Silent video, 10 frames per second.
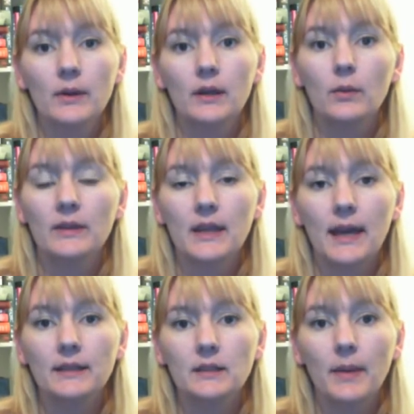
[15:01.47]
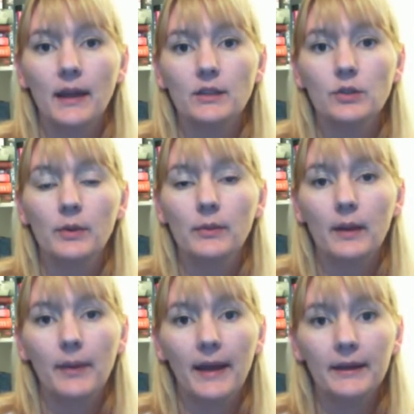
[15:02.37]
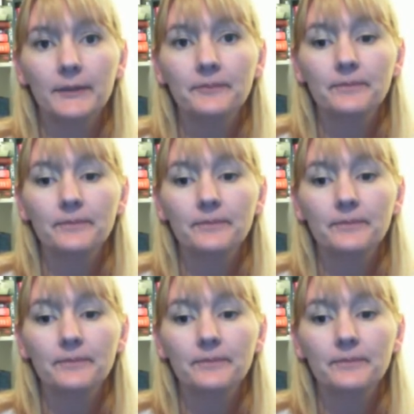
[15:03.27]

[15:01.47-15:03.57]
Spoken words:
so I know what to add to my to-be-read pile.